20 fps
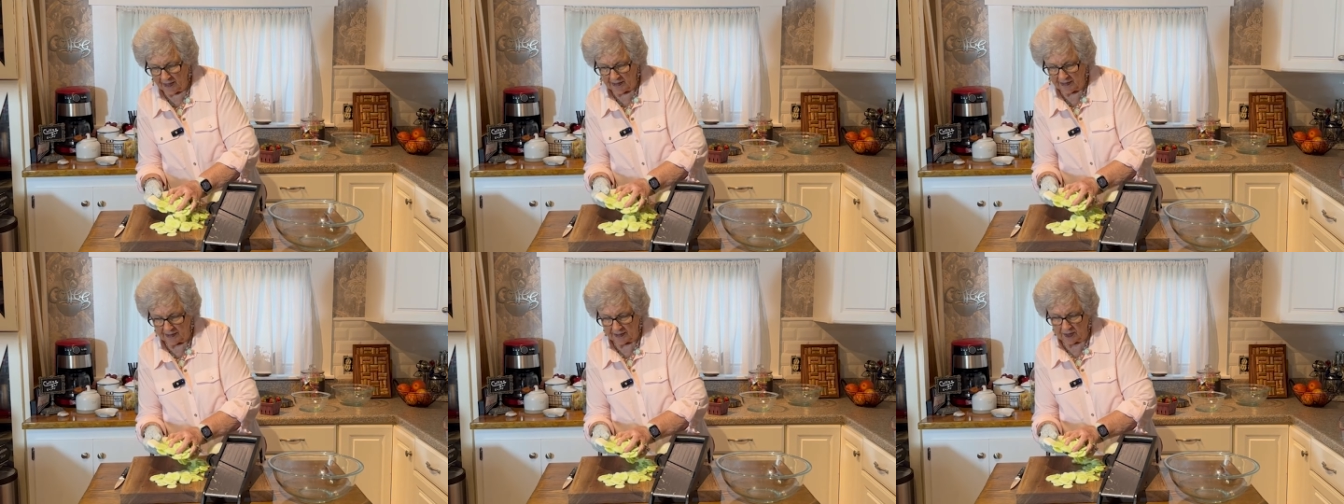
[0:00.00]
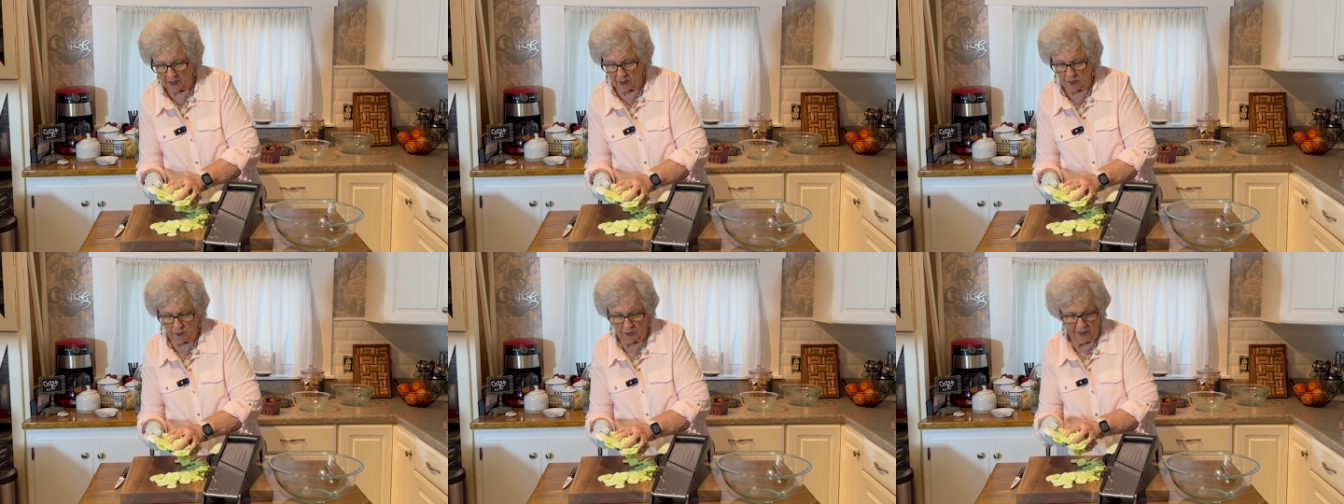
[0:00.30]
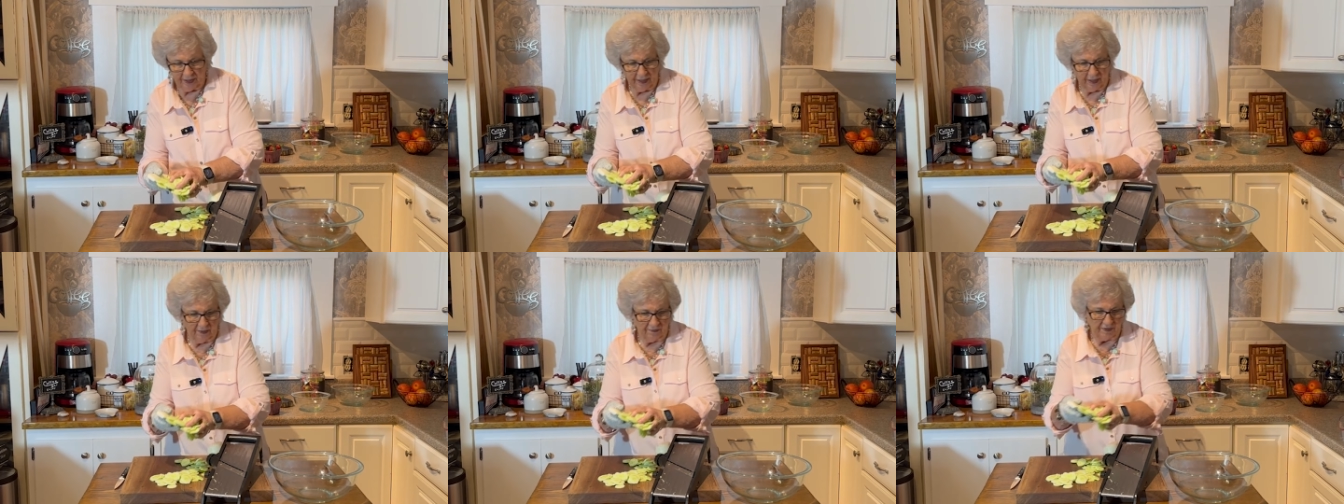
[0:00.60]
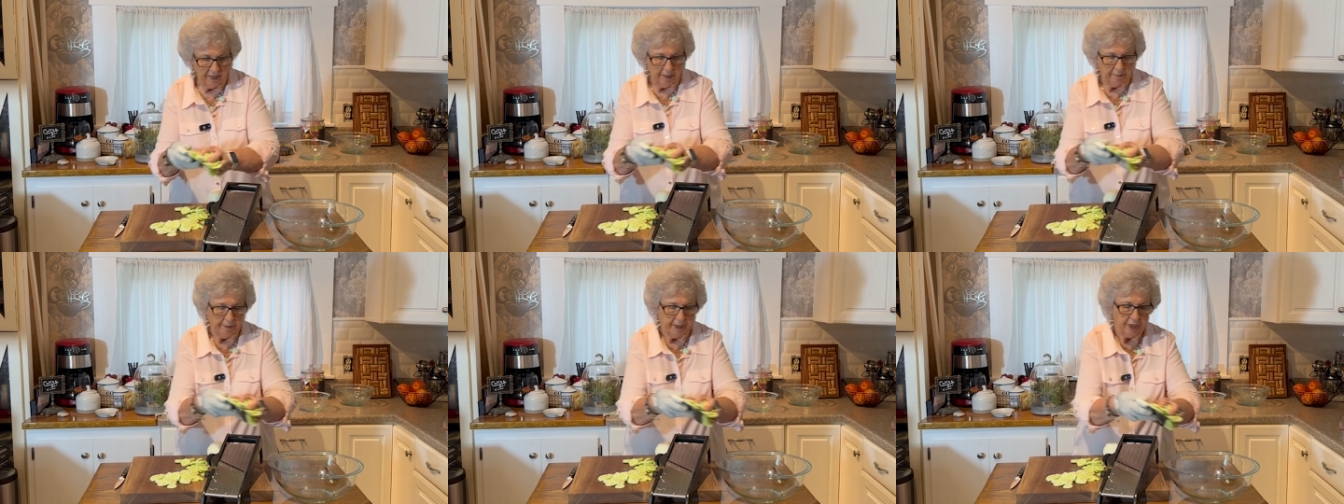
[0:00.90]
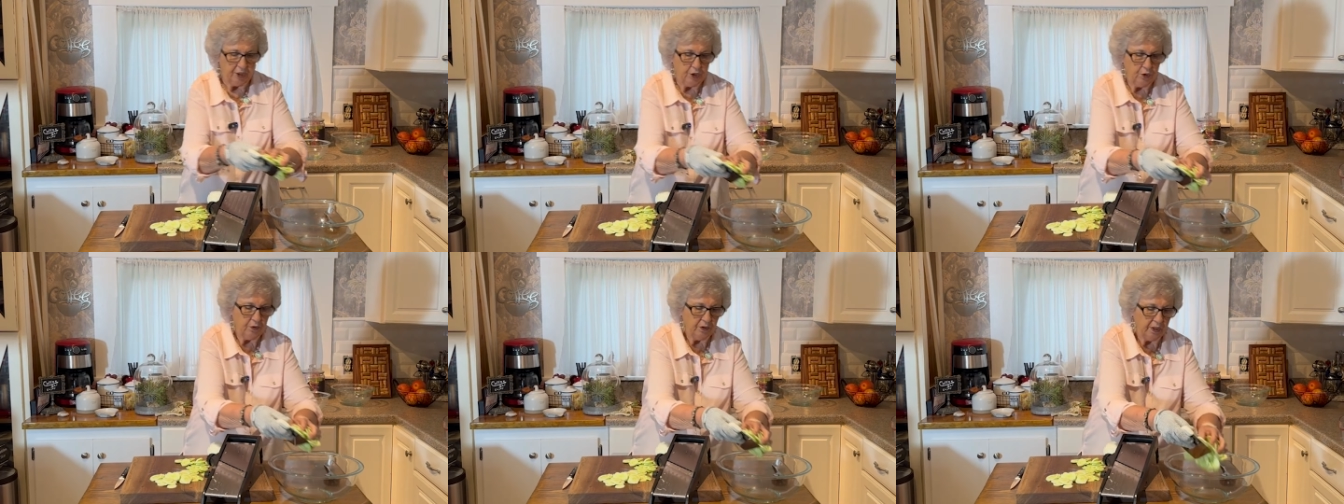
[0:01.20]
So now I've got my
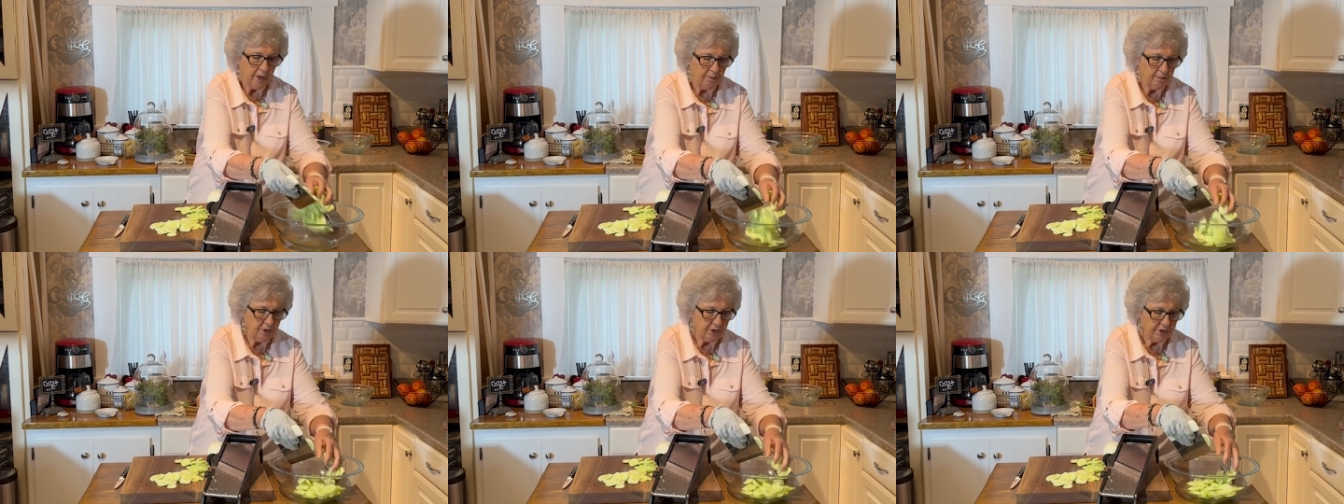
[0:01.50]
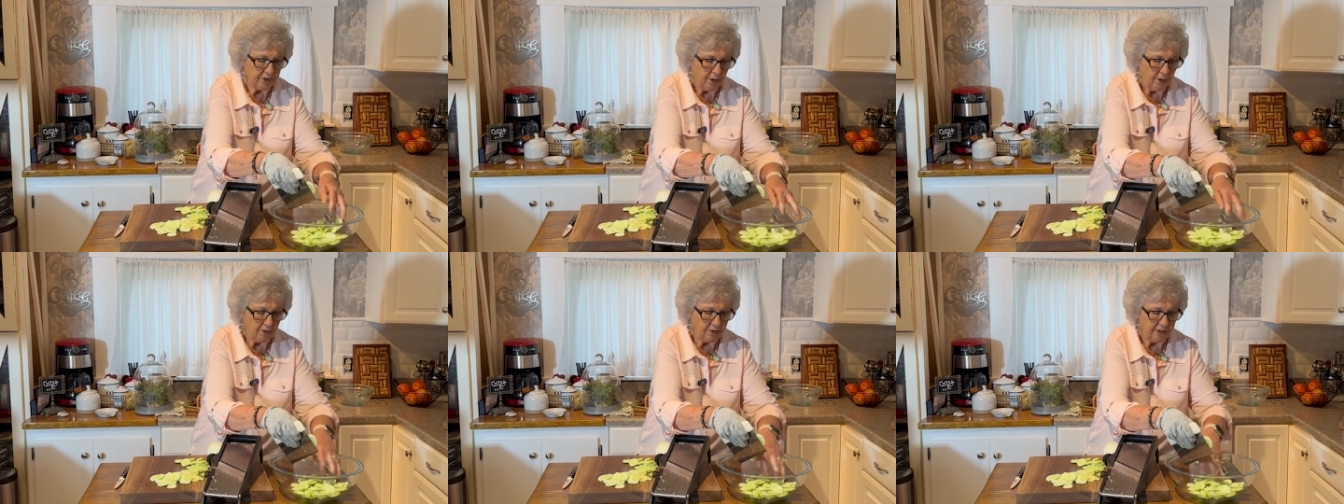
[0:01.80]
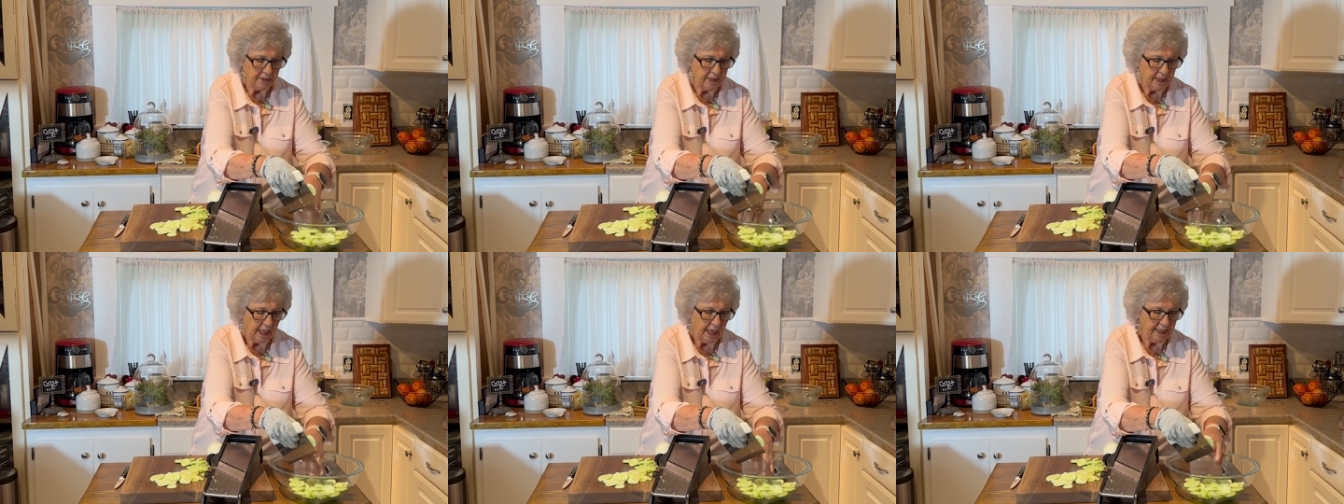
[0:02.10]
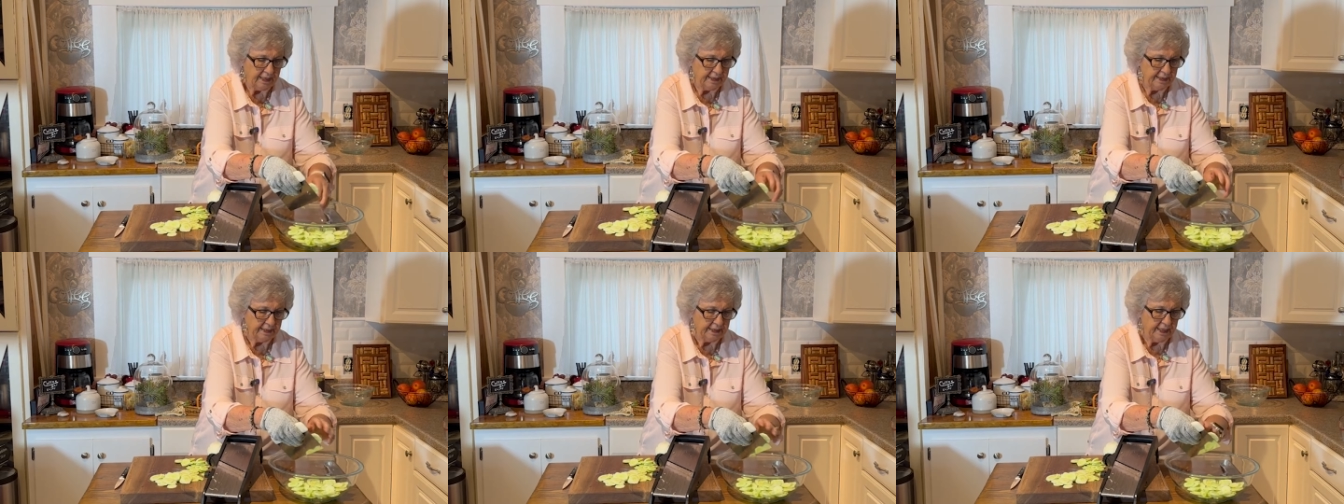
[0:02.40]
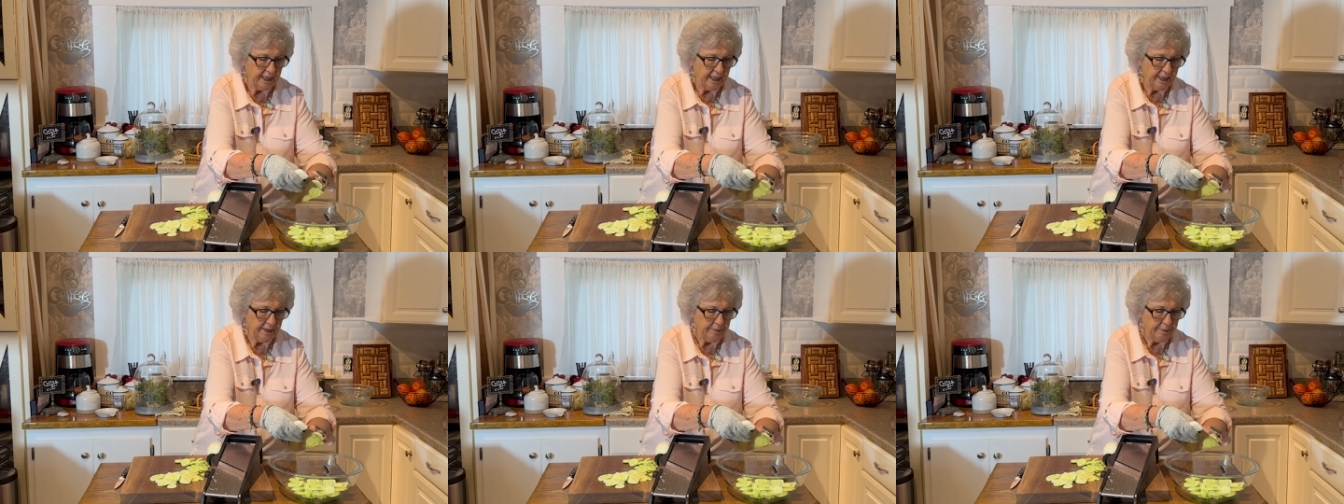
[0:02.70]
cucumbers all sliced
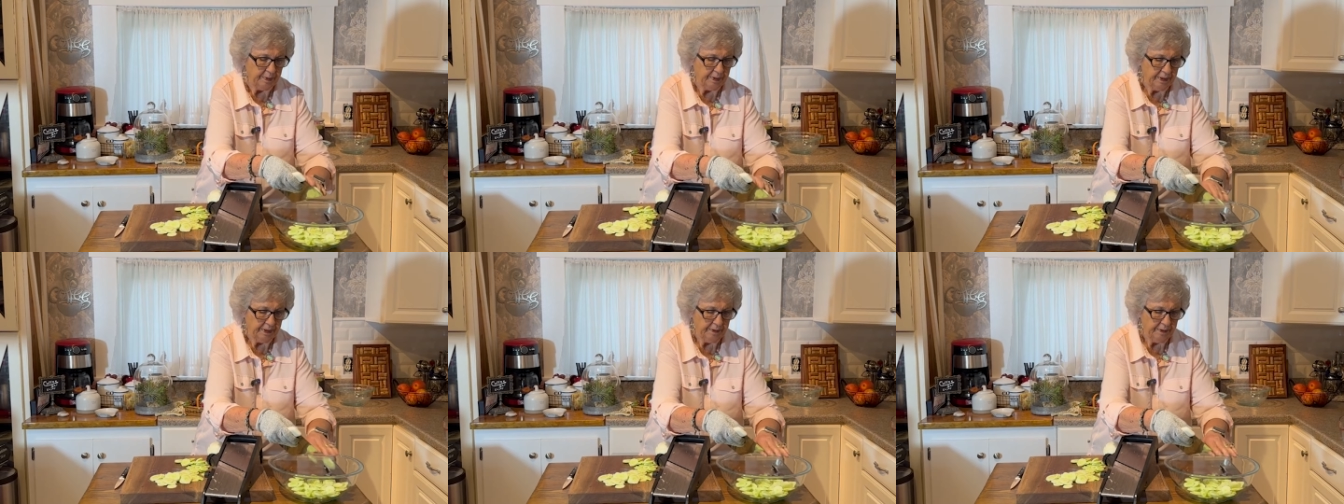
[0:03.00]
up.